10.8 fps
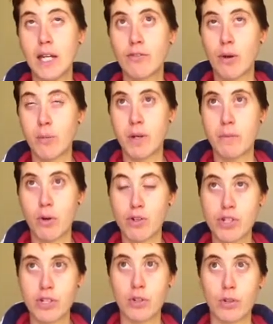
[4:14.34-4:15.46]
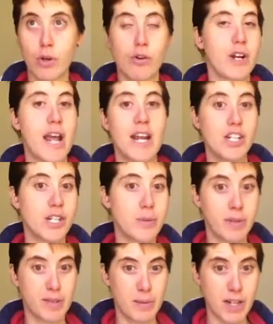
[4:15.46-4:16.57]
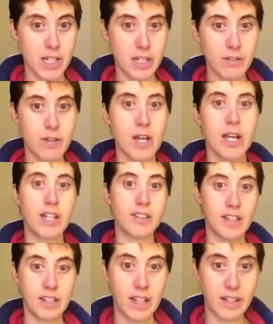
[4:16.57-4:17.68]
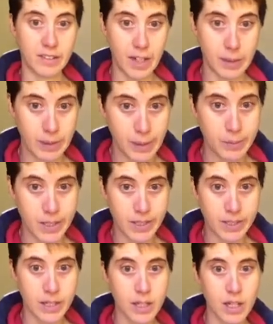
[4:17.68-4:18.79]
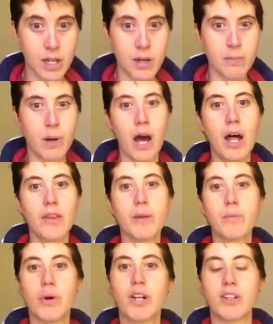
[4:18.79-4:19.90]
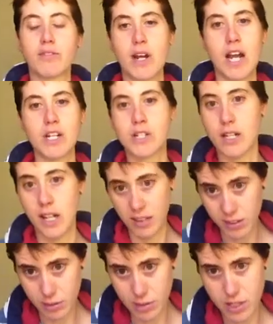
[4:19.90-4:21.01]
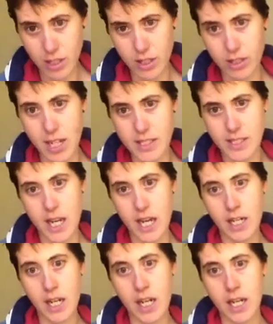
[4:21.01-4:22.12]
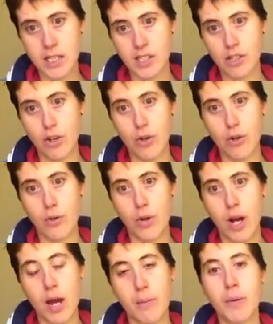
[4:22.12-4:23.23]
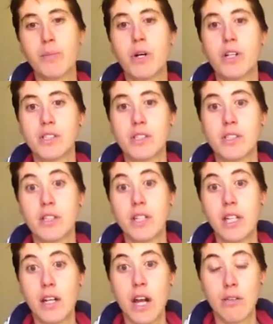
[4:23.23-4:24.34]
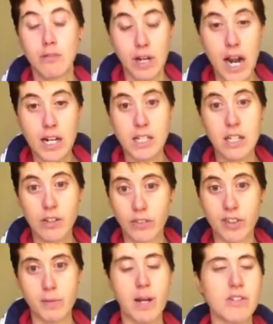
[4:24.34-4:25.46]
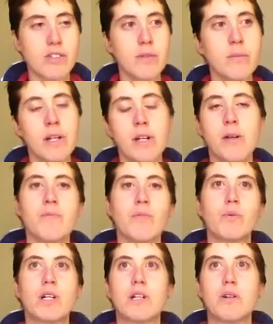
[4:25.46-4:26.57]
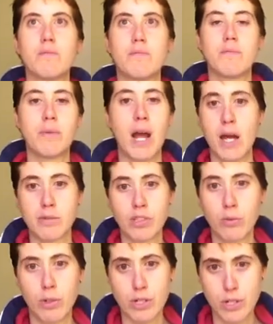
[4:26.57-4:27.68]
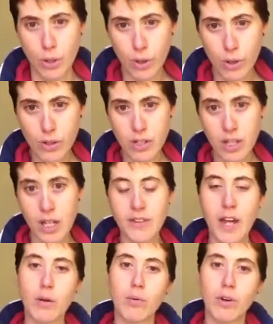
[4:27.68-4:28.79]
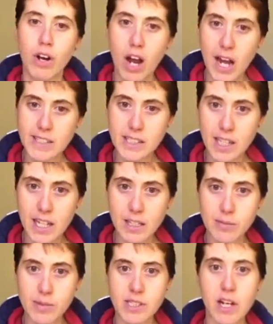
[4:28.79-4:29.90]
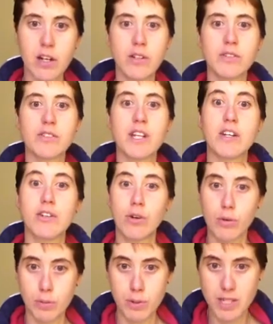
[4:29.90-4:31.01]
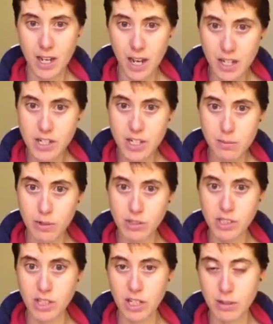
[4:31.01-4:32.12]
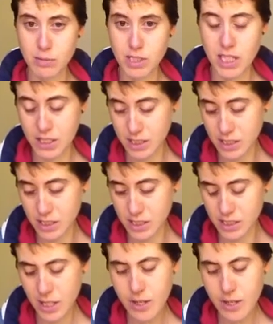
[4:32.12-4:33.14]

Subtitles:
from an emotional or an energy perspective, it's hit that same limit, but the body's reaction is to internalize that. So the person reacting on the spectrum will perhaps not want to talk, they will want to isolate themselves, they do not want to be touched in most circumstances.